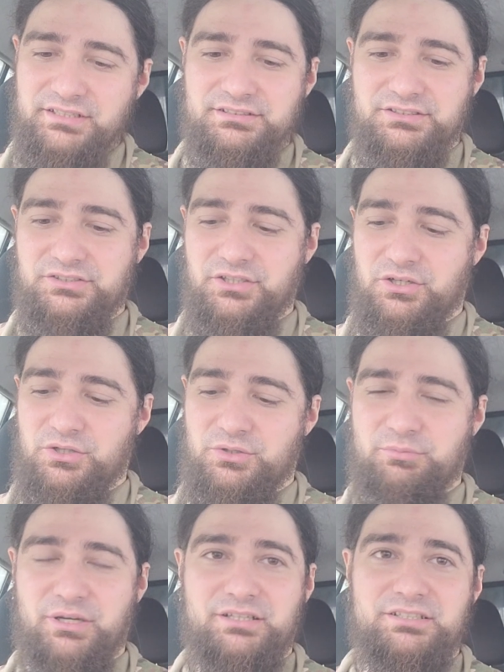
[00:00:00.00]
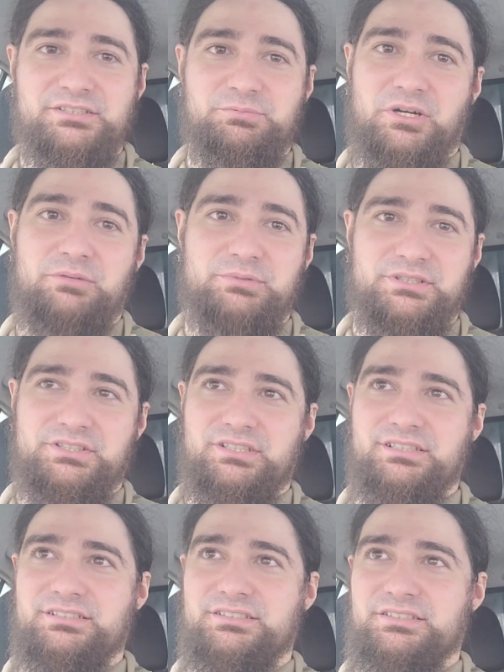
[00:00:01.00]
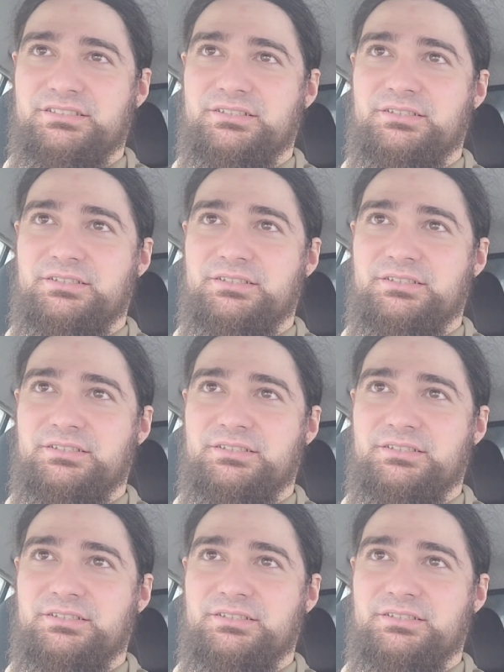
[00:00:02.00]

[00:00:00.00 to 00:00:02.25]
So, but it's probably just